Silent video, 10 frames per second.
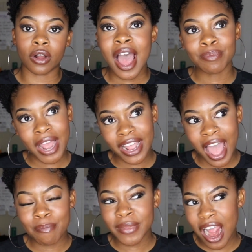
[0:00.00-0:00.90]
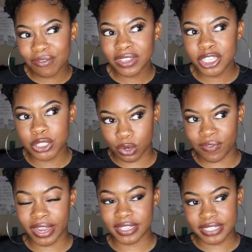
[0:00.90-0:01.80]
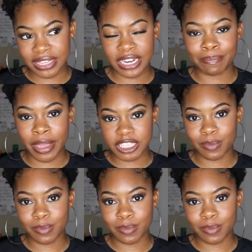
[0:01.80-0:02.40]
I'm not really sure if I can say that it makes